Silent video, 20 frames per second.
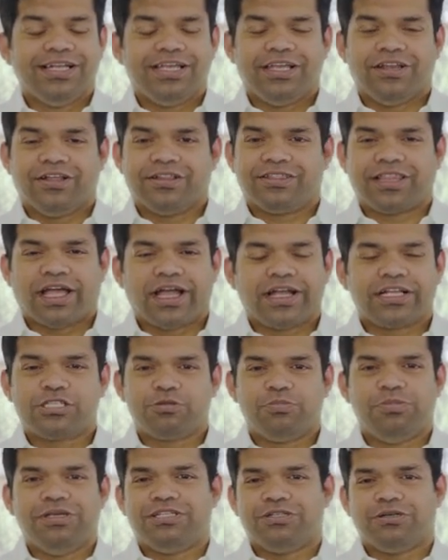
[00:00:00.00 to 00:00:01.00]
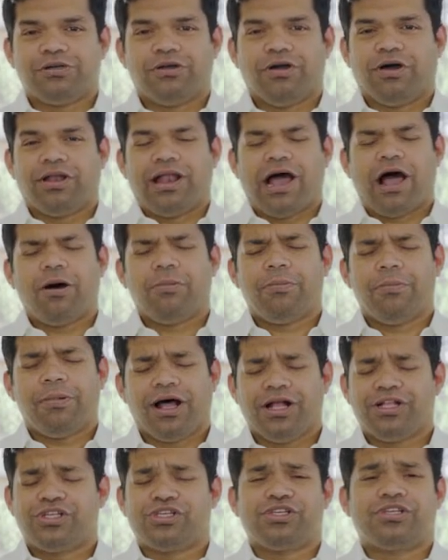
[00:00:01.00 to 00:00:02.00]
You know, thanks be to God. How
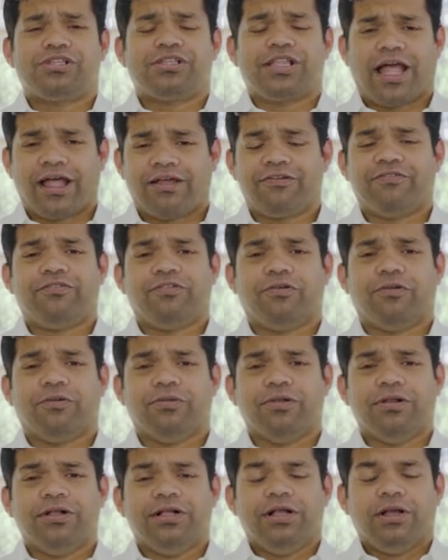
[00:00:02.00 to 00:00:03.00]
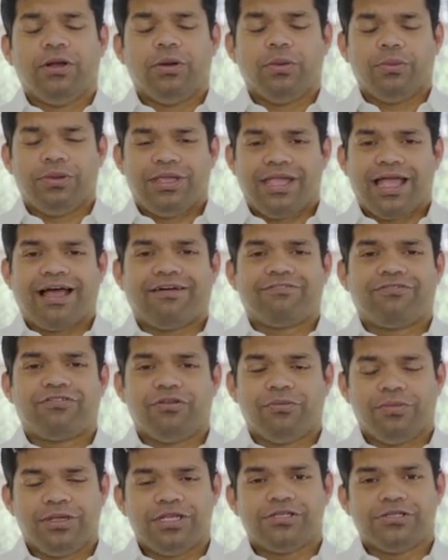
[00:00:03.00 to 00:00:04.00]
much thankful we have
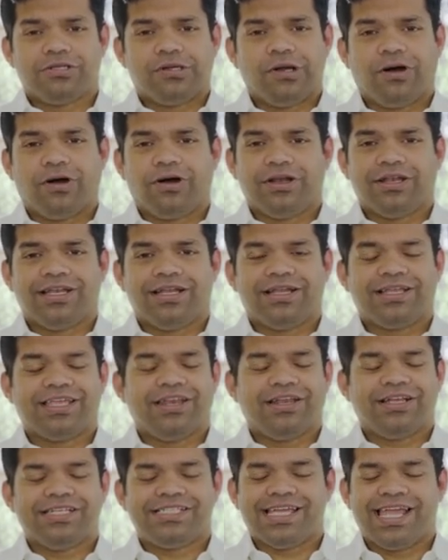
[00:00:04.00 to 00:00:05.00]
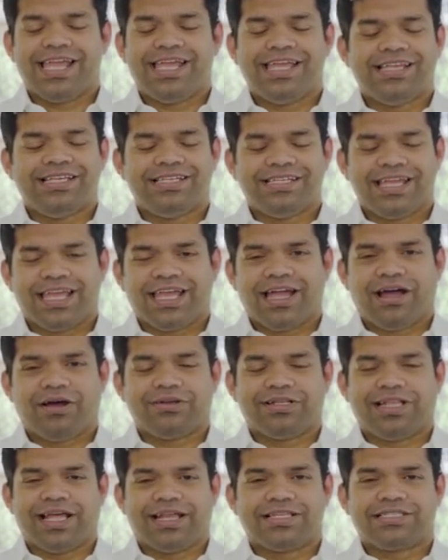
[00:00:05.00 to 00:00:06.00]
to be to God. You know, day in, day
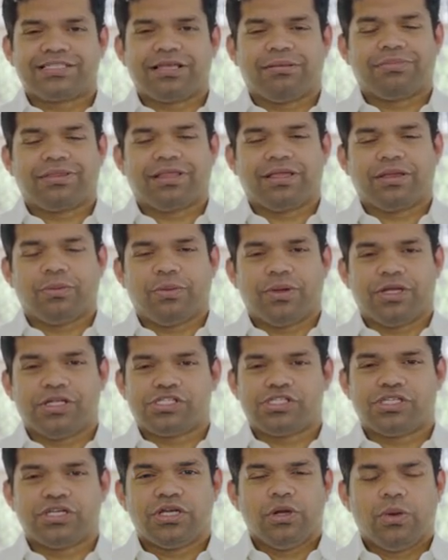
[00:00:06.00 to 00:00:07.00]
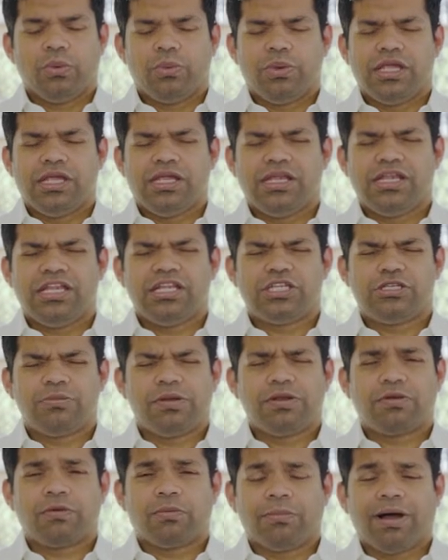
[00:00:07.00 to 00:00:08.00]
out, that is something which we need to
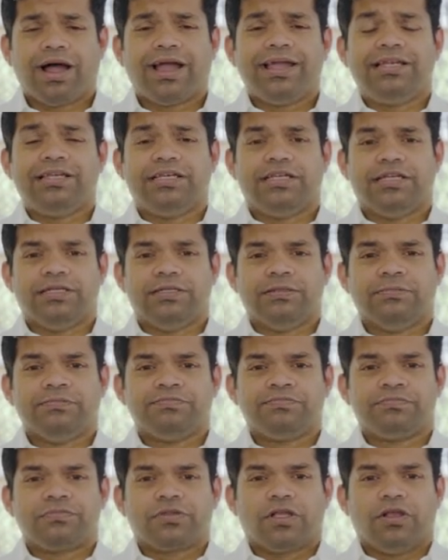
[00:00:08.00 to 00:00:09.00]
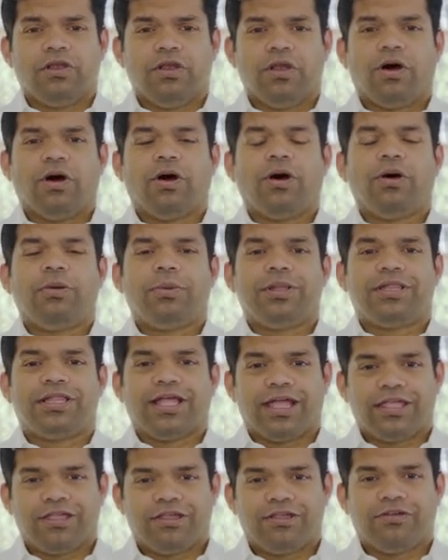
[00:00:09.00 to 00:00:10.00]
be reminded. Lord, we
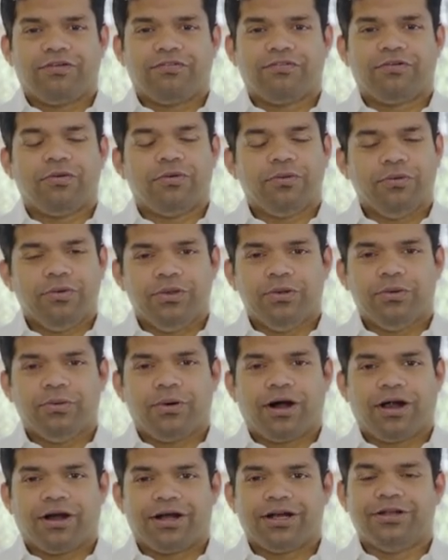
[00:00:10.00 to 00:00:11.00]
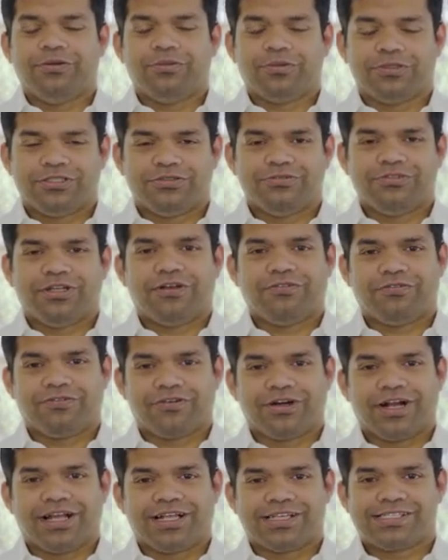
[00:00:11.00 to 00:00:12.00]
thank you for who you are and what you've done
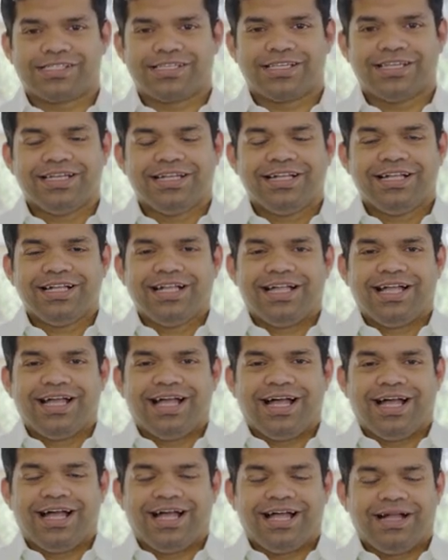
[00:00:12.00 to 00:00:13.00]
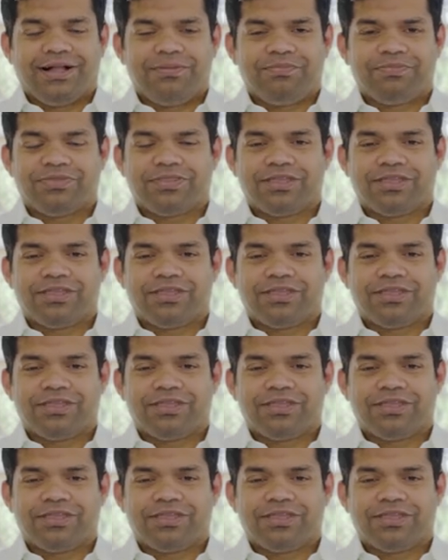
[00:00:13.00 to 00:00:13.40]
for us. Uh,